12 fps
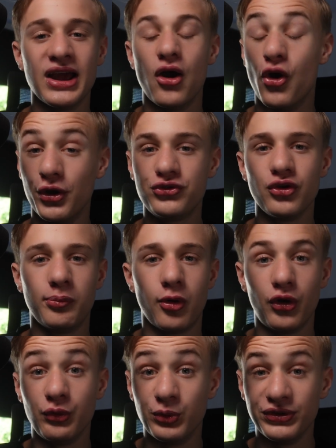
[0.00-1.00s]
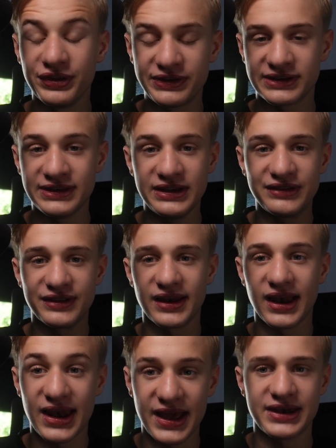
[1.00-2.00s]
hurt your opponent with the techniques that
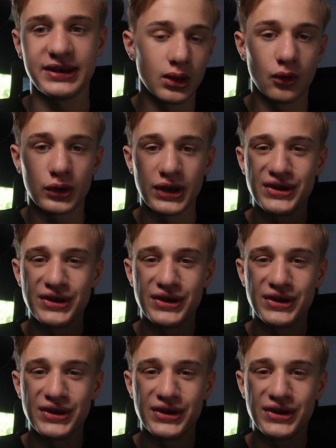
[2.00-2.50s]
are landing. Okay,